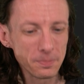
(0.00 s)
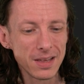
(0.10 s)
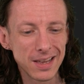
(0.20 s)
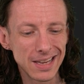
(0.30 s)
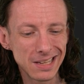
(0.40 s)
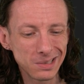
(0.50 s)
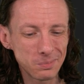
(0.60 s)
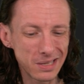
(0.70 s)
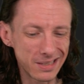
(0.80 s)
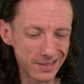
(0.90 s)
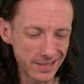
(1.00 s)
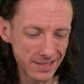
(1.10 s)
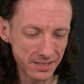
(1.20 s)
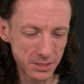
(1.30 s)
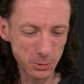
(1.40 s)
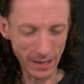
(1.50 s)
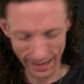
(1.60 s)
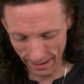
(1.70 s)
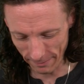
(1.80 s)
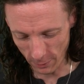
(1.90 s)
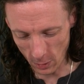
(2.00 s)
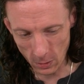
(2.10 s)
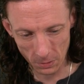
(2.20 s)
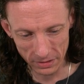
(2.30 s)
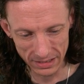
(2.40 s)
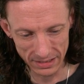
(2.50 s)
it'll be good to have all these